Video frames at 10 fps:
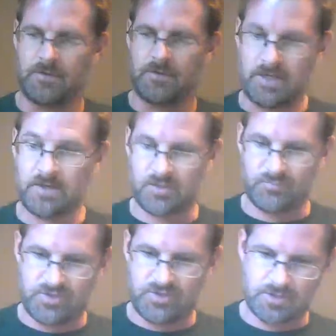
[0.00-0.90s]
Now the
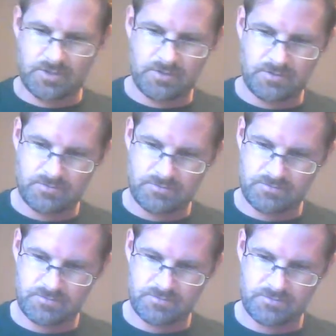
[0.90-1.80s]
computer,
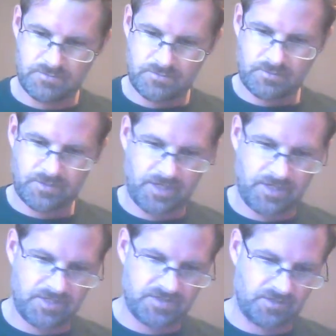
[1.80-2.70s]
okay,
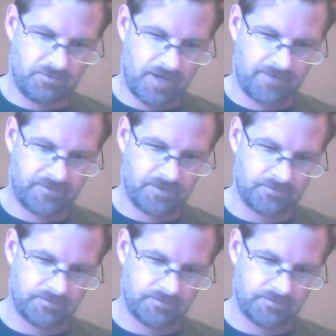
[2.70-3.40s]
is the graphing.